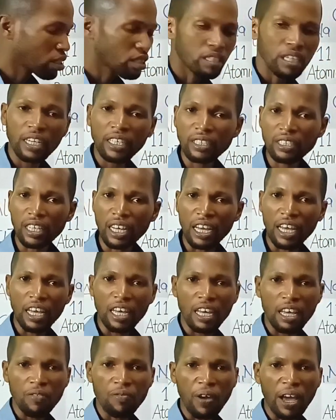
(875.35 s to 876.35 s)
Since
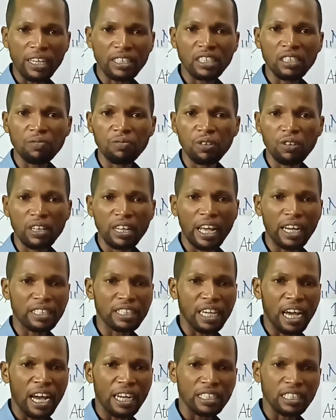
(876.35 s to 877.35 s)
the effective nuclear
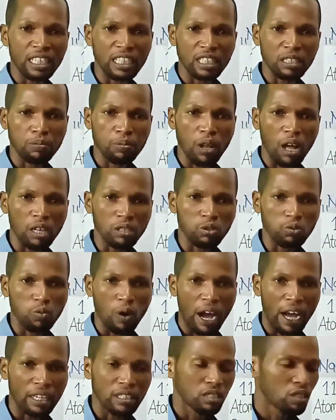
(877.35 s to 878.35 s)
charge is
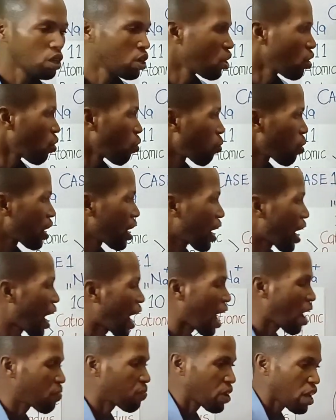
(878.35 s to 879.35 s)
+1, we
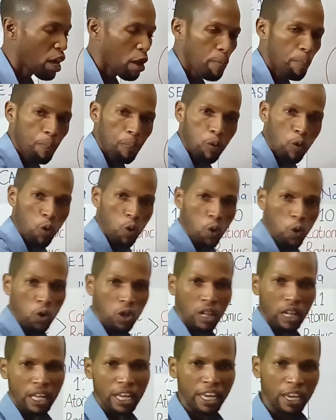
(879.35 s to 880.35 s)
have a
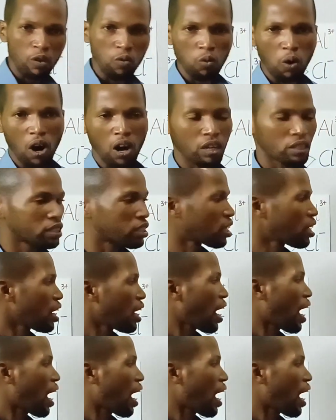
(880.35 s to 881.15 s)
pull inward.